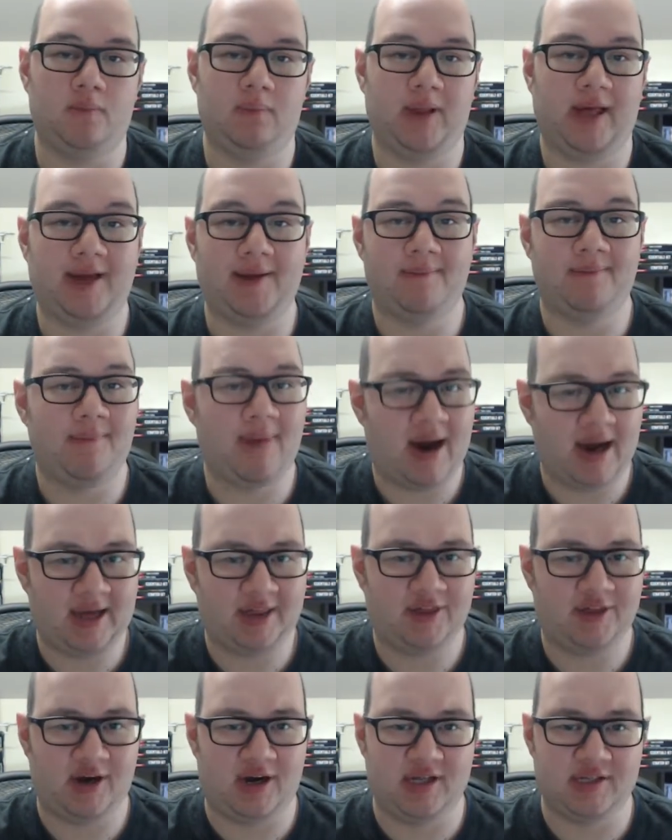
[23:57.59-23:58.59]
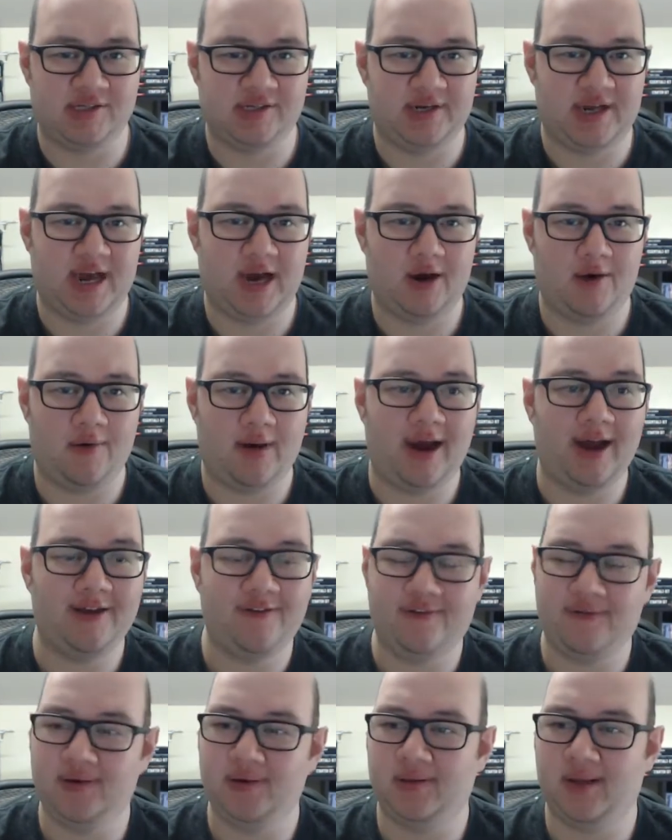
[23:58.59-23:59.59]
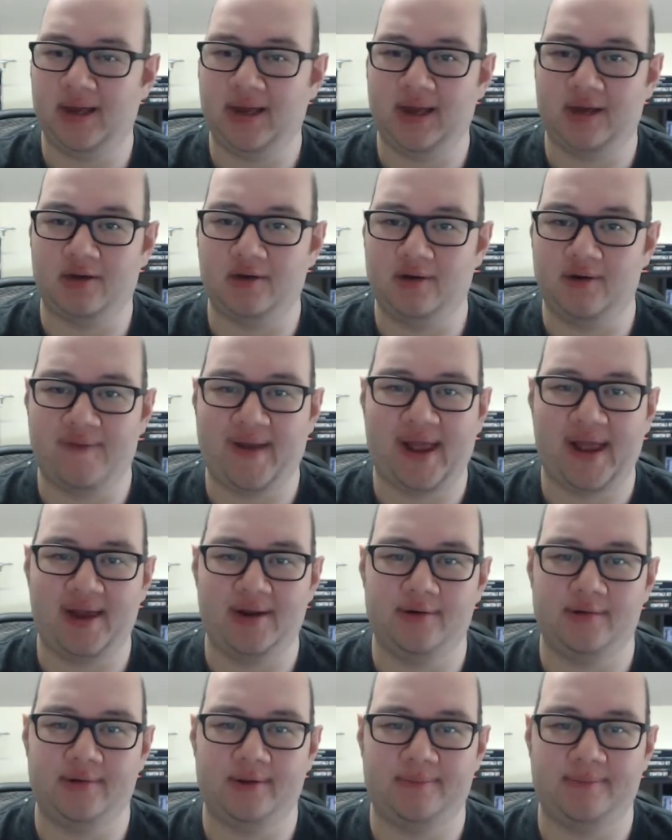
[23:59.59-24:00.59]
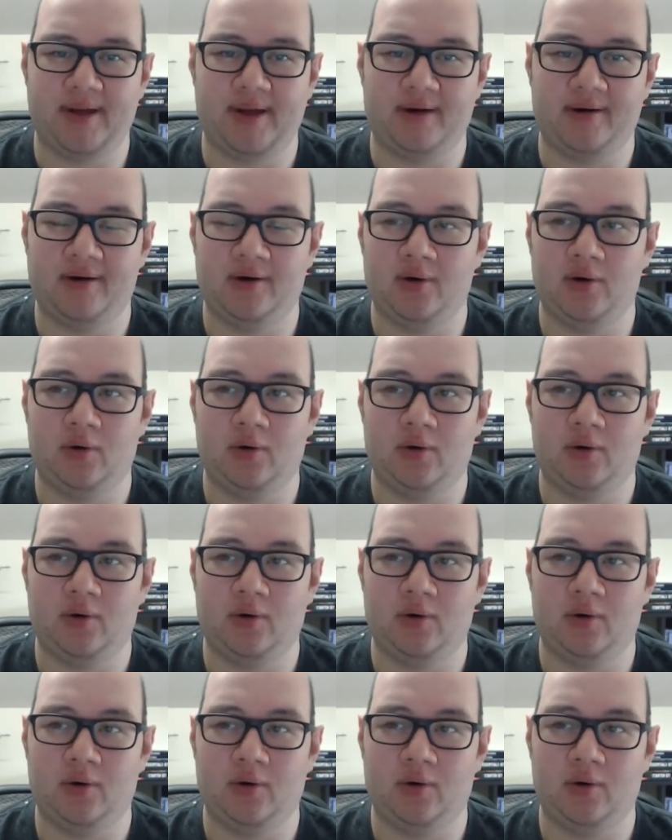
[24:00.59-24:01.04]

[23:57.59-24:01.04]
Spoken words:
like my thoughts and how I feel like I could have handled it better,